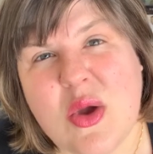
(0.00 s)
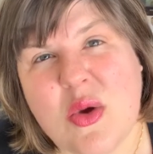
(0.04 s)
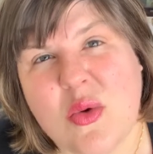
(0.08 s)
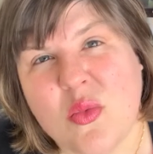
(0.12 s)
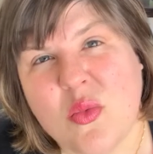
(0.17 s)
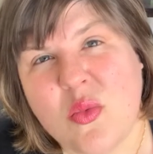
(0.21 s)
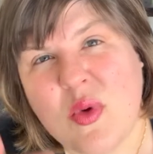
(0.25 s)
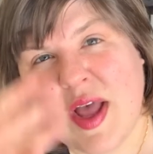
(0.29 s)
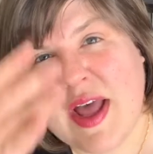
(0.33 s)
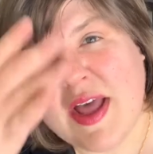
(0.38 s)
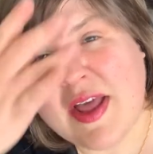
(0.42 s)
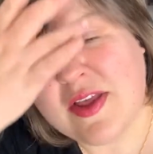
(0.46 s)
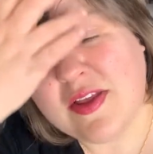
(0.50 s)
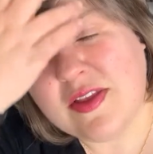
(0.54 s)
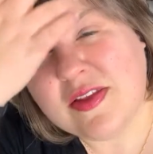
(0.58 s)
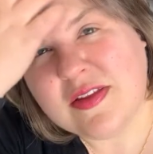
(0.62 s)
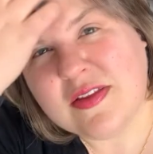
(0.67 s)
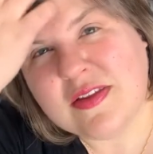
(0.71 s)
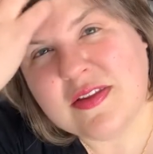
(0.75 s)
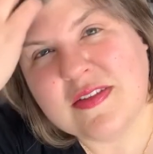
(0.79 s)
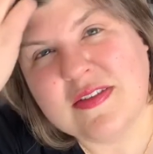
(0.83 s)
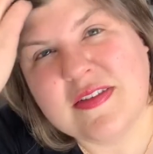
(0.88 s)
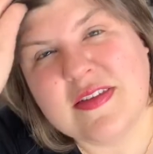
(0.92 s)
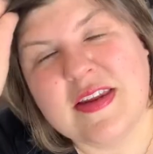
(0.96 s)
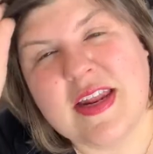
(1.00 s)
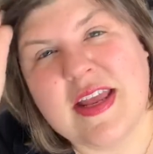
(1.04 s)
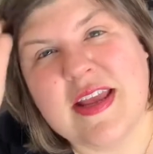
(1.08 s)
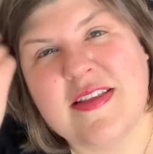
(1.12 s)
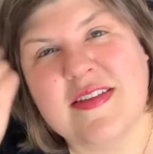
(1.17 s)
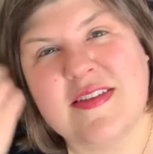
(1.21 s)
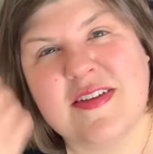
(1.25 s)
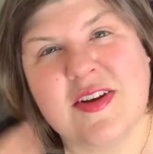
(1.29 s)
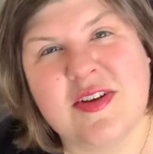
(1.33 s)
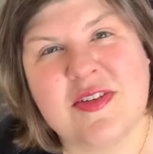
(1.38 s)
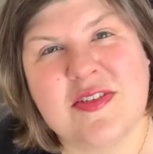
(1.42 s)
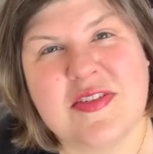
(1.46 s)
Well, today
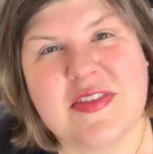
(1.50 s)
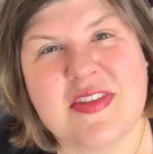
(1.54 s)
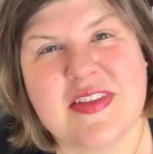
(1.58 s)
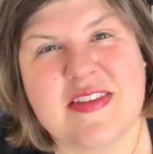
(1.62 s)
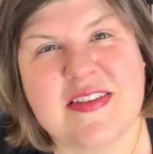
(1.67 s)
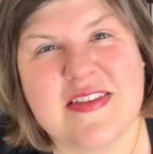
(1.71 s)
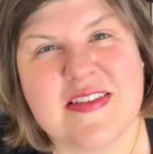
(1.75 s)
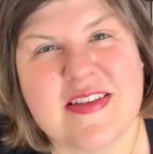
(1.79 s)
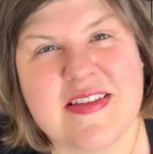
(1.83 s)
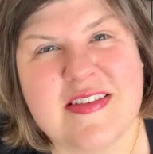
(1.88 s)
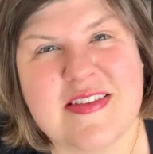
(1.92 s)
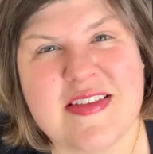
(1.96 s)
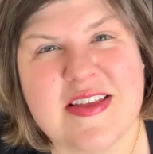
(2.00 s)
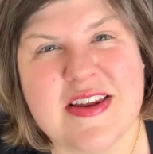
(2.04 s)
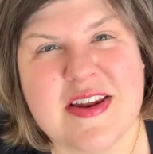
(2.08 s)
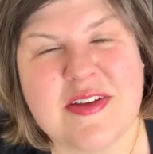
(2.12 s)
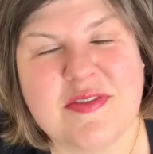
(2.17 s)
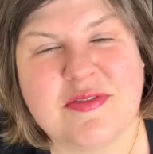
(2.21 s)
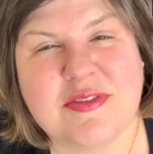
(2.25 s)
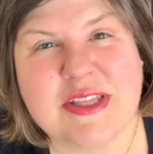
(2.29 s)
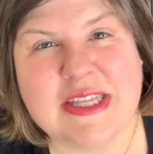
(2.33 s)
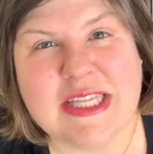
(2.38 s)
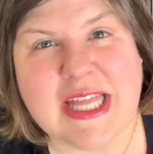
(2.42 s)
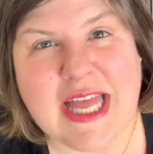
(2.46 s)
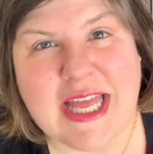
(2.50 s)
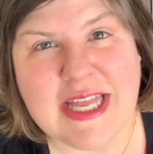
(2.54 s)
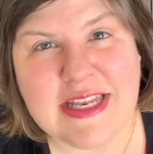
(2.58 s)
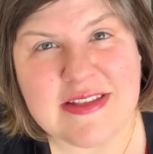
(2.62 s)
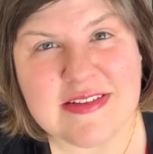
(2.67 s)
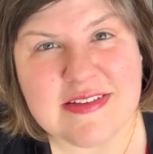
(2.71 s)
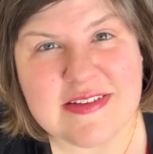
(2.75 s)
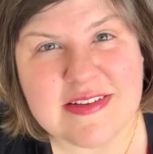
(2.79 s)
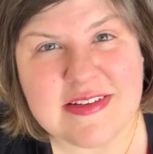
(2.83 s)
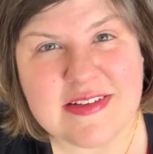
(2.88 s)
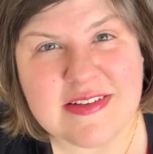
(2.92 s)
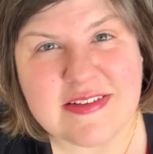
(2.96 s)
starts the season of
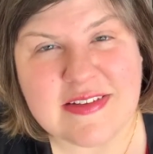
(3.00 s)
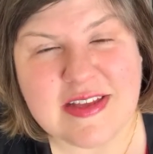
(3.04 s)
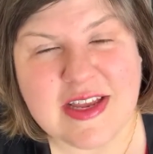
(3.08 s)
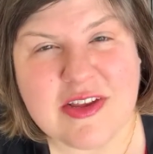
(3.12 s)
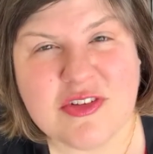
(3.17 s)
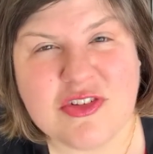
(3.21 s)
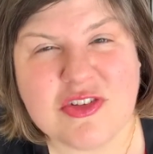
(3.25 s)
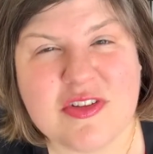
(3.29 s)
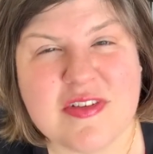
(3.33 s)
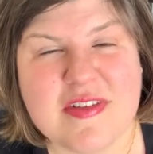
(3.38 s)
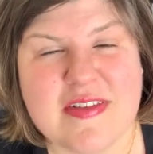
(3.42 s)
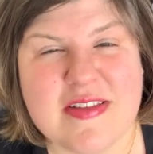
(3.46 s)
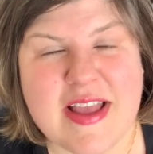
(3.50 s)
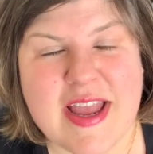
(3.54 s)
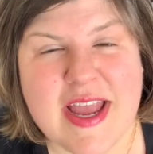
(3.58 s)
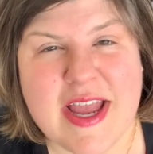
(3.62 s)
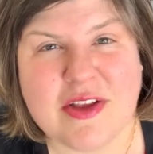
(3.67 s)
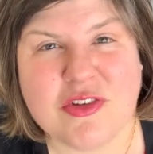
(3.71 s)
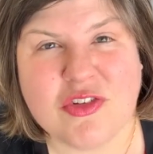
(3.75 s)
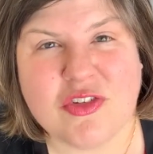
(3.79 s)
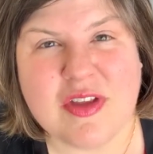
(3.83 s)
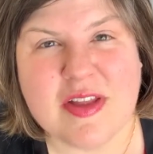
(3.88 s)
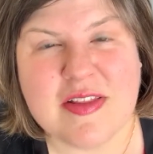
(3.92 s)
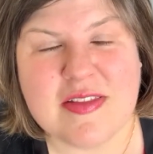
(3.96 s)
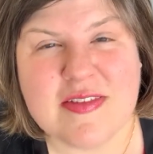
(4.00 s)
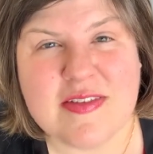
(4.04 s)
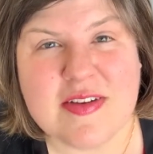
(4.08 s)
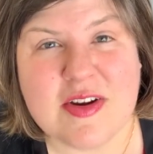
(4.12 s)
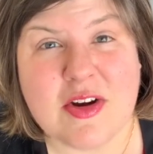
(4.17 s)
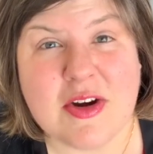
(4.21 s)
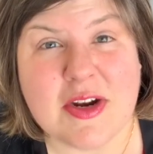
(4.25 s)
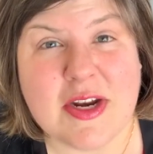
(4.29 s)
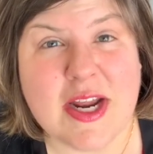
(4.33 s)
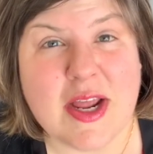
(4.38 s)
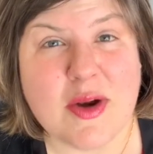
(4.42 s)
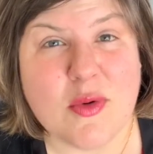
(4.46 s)
Lent. I should say actually it
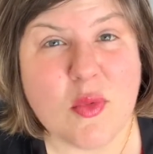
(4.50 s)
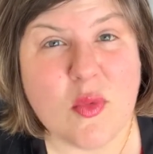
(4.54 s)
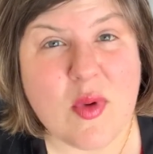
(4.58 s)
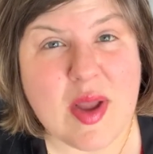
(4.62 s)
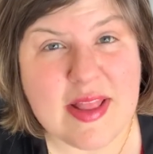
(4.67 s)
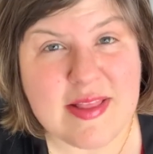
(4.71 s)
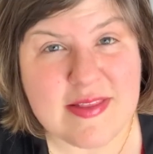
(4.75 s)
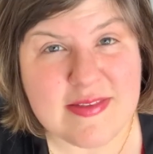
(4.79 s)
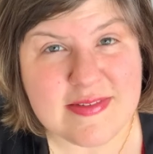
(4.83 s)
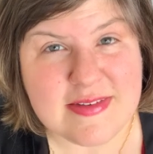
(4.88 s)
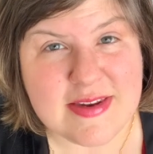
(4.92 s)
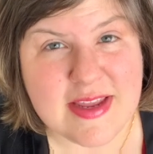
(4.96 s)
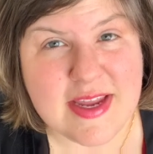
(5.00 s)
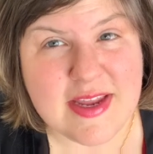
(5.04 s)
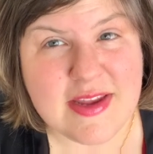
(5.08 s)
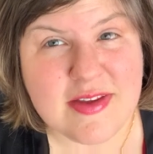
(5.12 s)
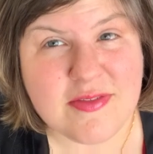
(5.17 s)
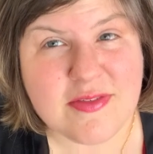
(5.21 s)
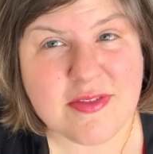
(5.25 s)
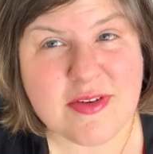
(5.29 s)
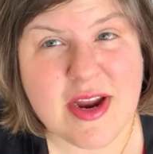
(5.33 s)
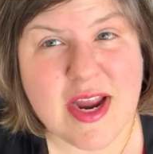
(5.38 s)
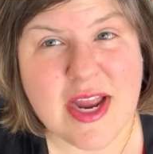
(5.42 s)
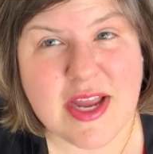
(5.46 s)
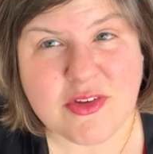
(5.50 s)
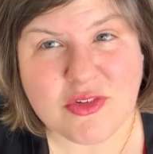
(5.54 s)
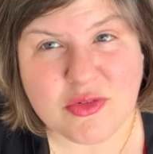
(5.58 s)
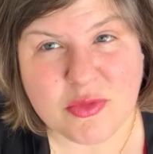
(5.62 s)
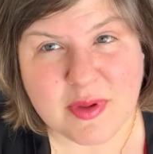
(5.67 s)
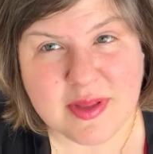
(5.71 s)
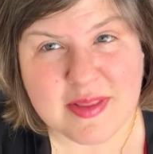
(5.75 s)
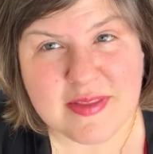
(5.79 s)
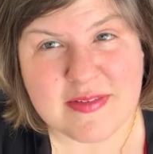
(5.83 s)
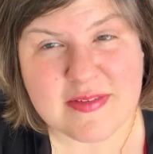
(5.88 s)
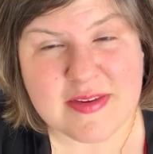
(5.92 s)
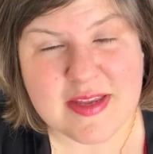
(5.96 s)
started on Wednesday for Ash
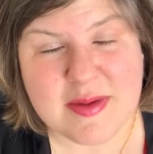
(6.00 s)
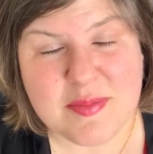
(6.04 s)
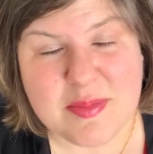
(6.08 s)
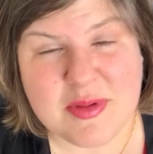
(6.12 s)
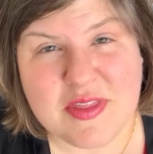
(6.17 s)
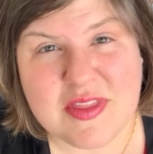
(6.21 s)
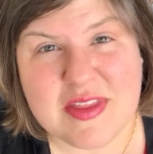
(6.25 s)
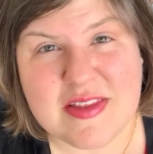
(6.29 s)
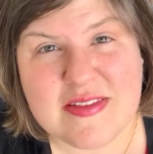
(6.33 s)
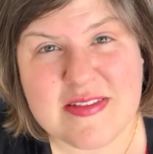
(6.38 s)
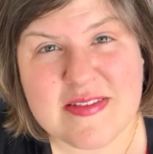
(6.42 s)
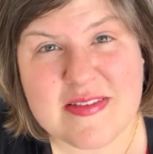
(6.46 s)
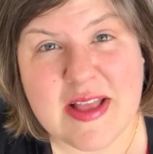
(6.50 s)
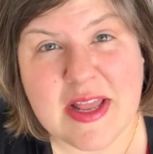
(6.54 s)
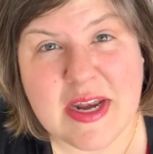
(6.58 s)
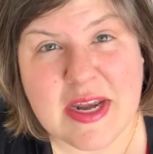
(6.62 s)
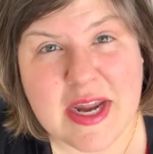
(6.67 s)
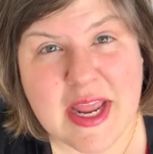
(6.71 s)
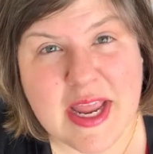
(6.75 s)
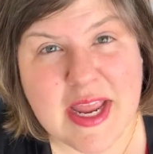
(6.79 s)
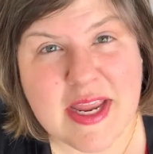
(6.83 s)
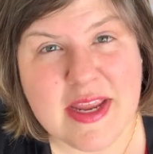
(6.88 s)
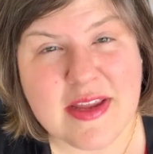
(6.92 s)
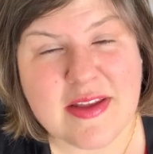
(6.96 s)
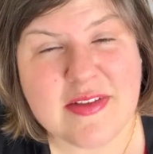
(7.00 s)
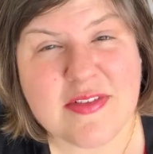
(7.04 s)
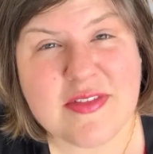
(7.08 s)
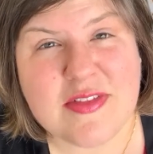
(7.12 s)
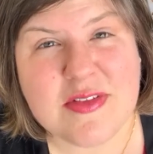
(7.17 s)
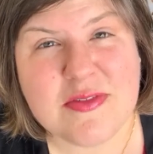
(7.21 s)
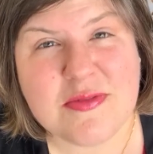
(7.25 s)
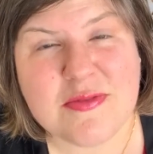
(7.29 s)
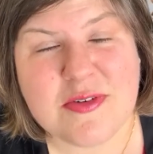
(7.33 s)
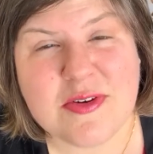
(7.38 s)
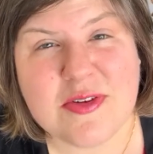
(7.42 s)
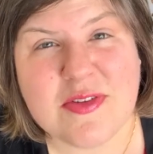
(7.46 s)
Wednesday, but this Sunday is
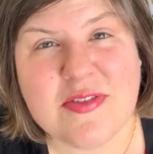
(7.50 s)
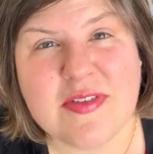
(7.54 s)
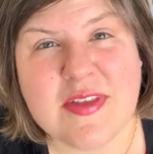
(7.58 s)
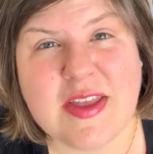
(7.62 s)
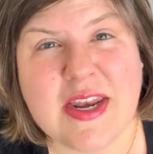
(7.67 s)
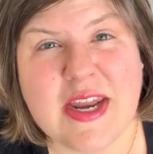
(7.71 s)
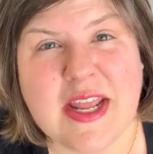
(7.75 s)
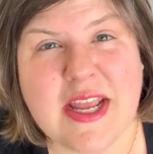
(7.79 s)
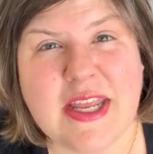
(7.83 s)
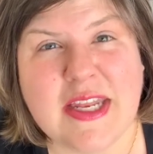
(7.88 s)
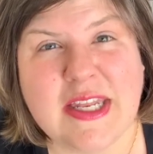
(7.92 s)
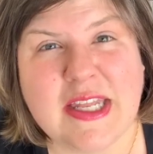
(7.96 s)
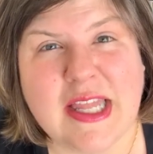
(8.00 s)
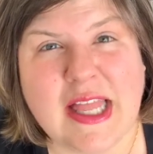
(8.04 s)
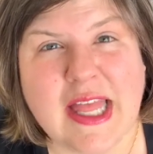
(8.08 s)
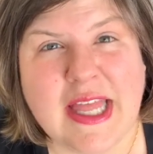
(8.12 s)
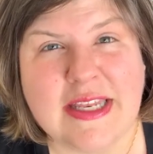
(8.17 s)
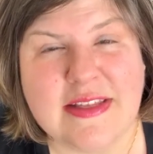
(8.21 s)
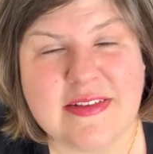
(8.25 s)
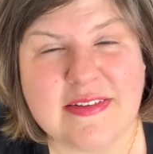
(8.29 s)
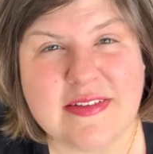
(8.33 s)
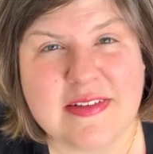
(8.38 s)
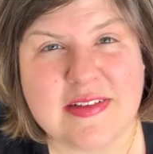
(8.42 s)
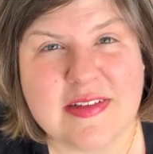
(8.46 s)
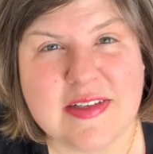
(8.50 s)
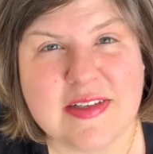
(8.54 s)
the first Sunday in Lent.